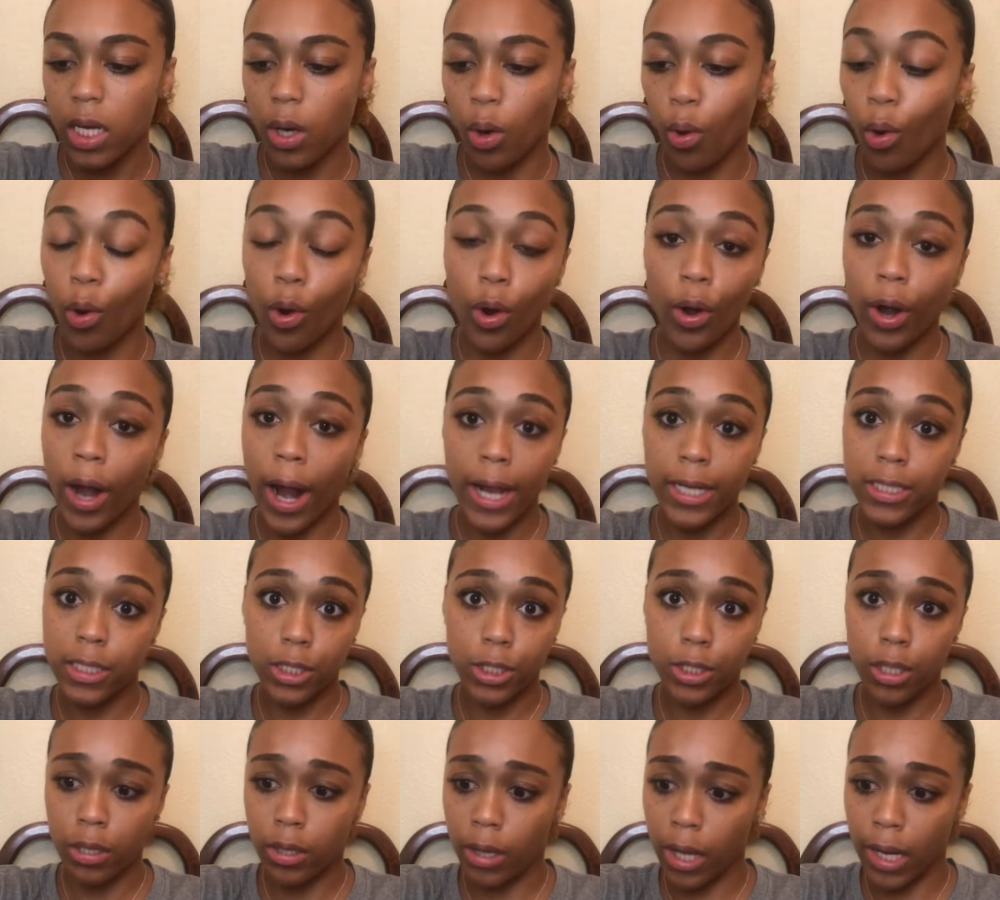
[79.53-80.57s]
or I
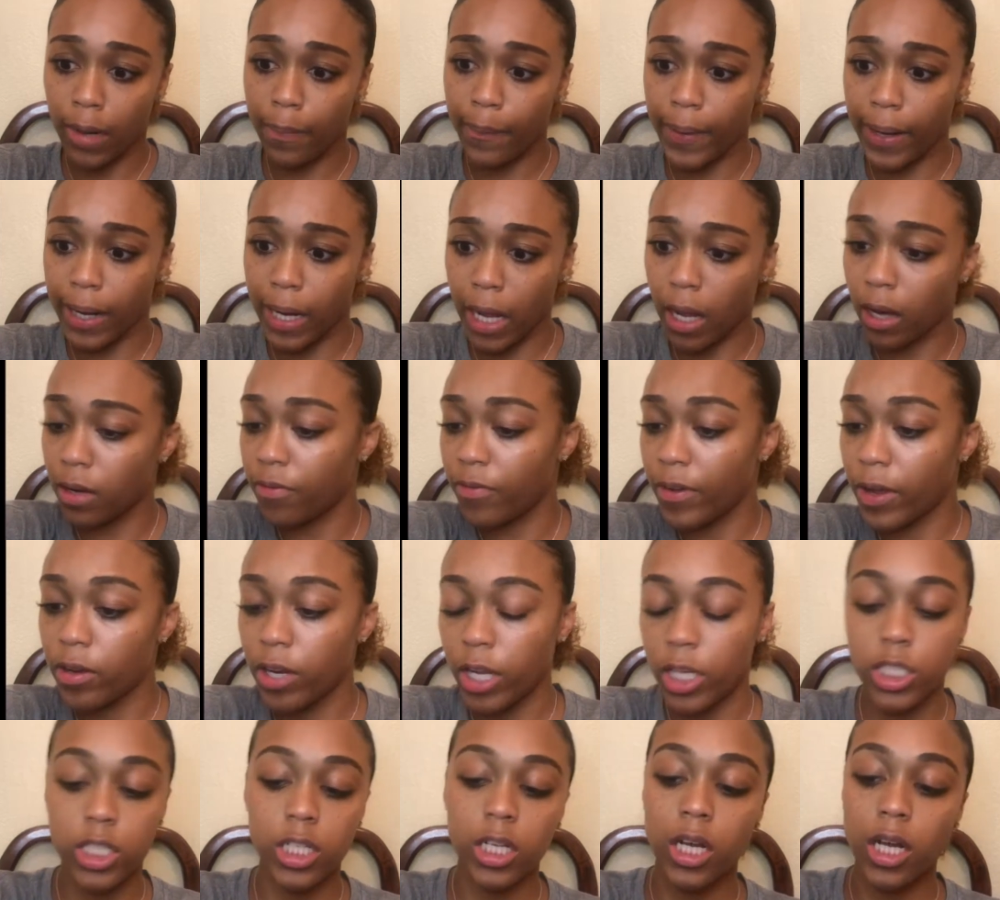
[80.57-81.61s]
just don't know how to pick out a
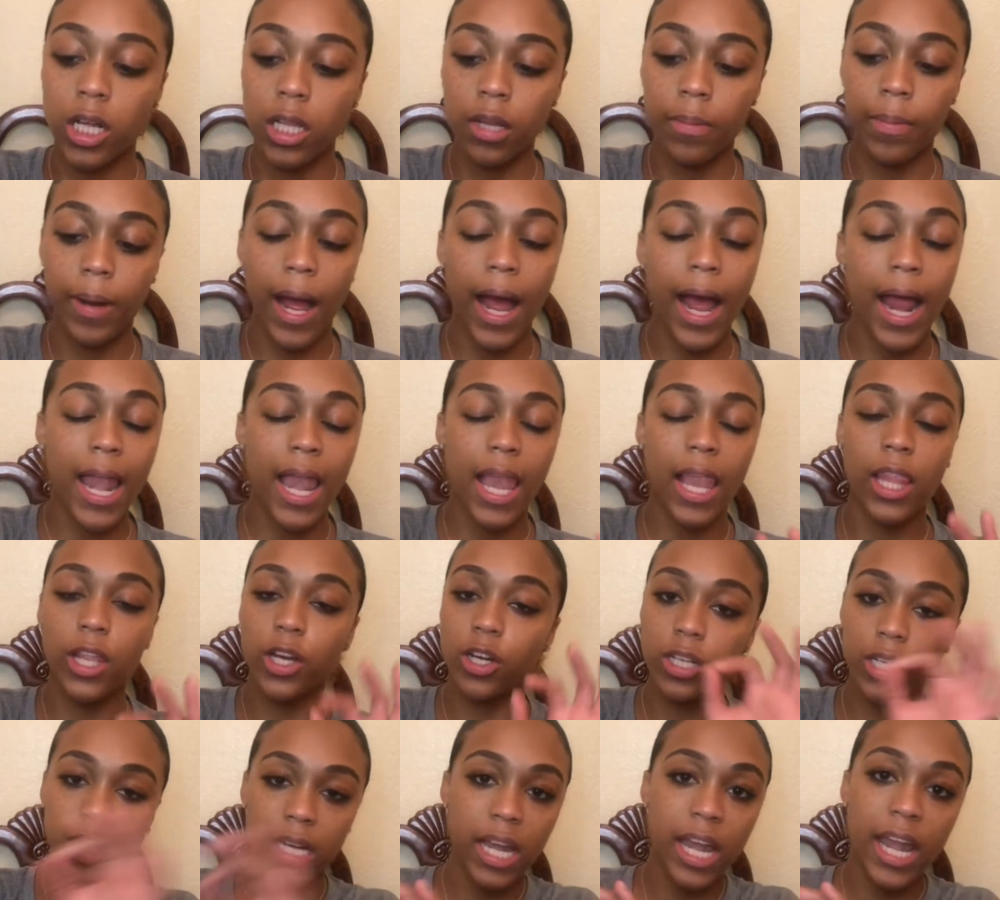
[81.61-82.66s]
foundation color, but I
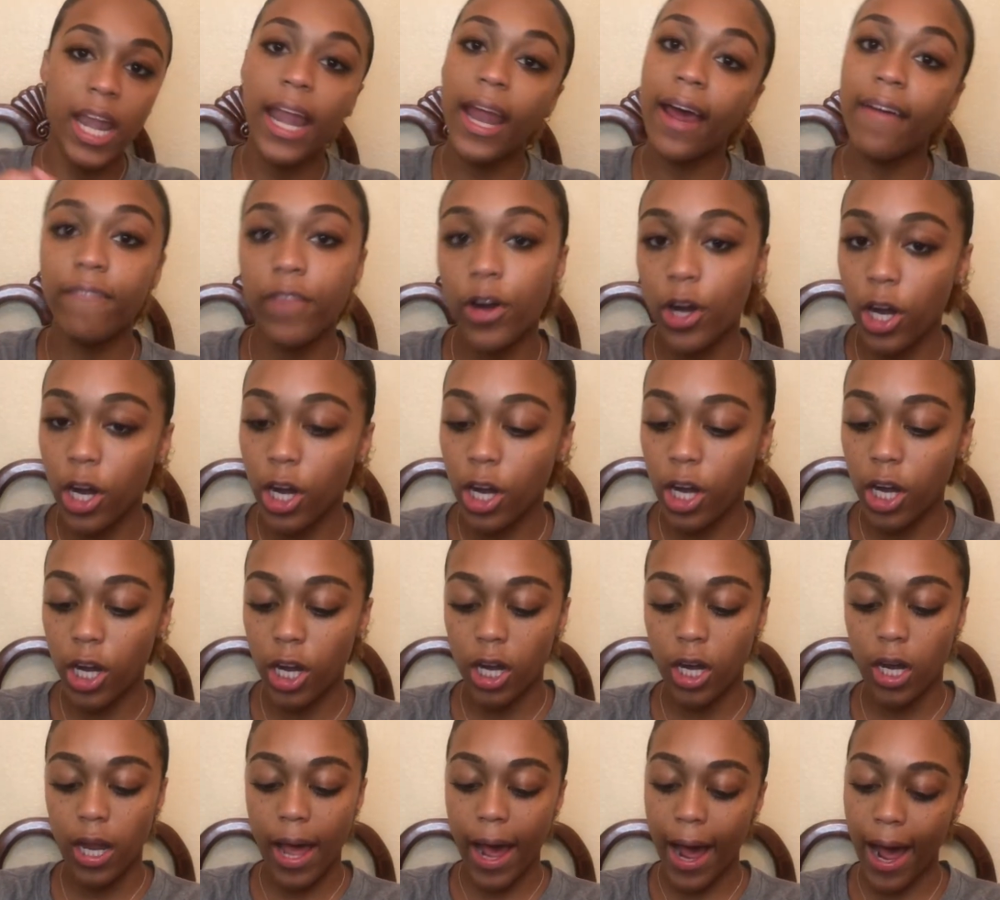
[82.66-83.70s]
literally never
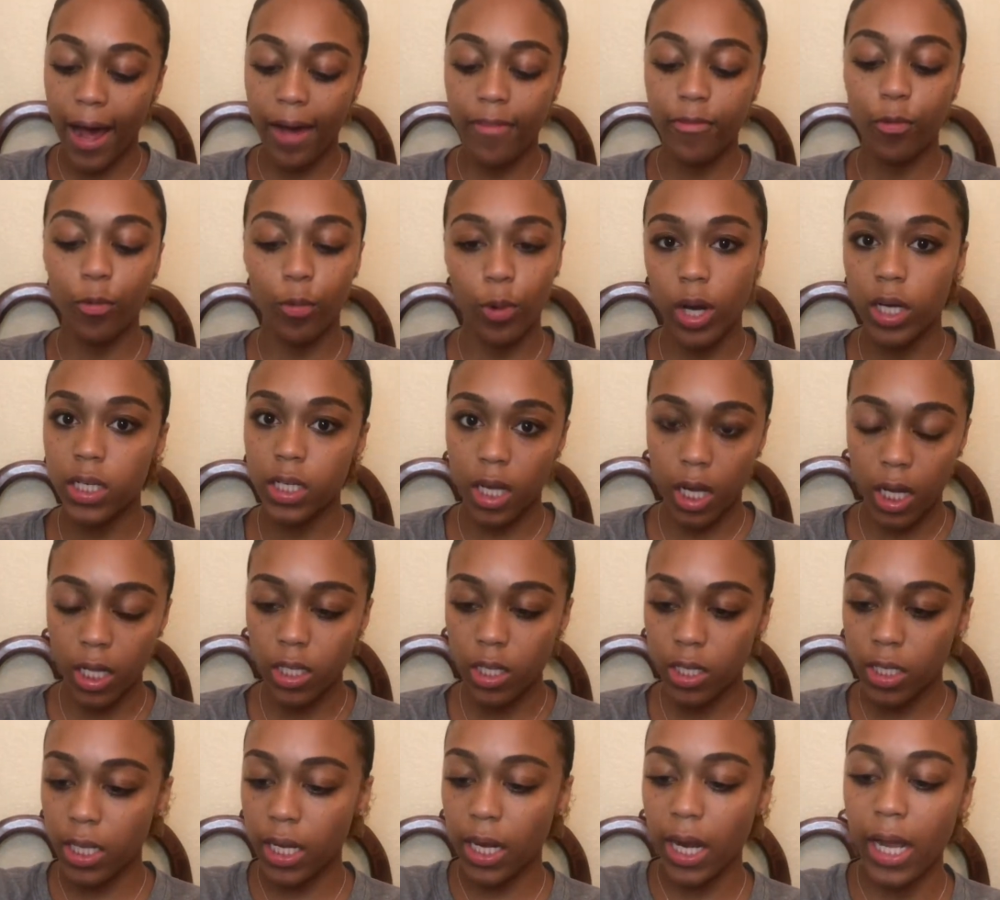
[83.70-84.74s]
have one
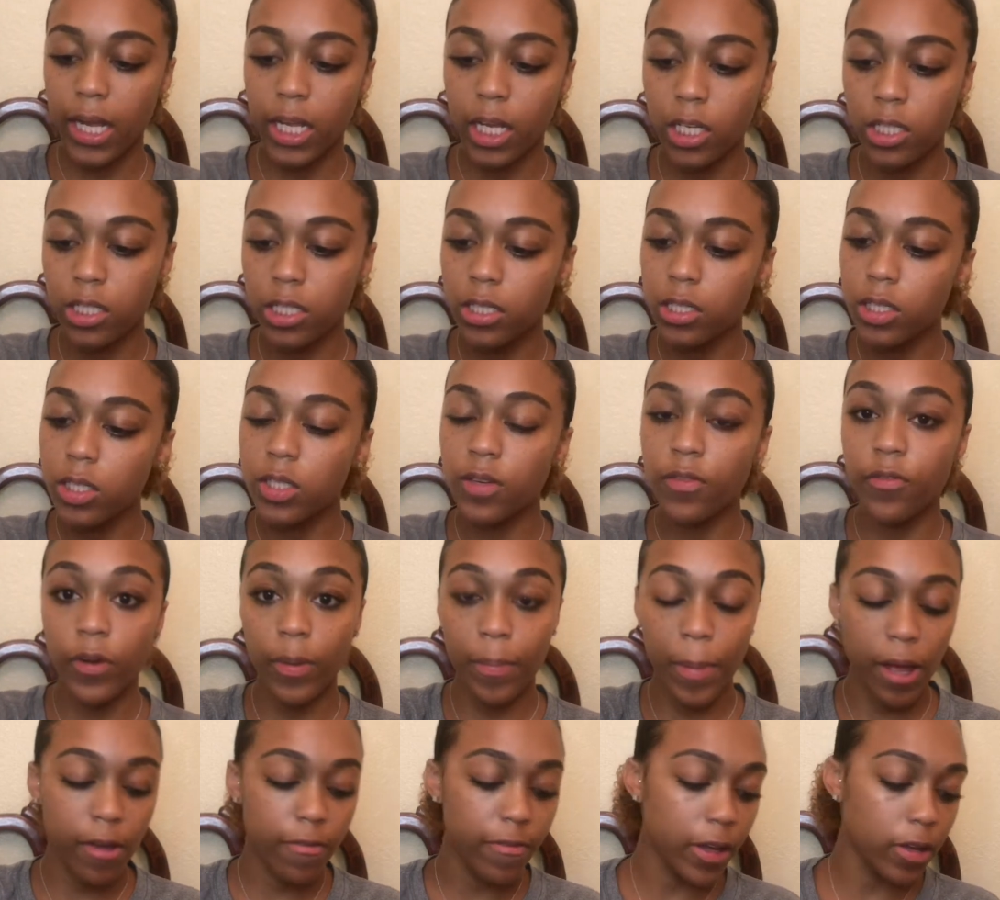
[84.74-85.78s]
color that I can use for
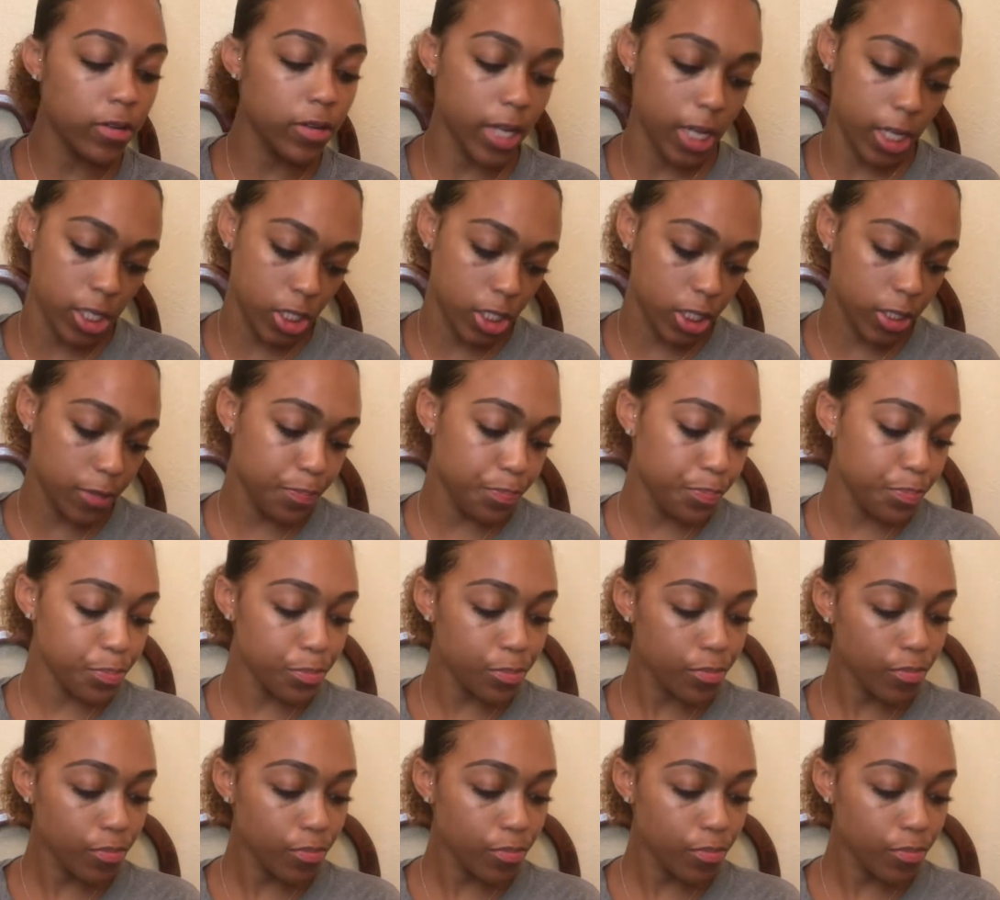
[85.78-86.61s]
my foundation.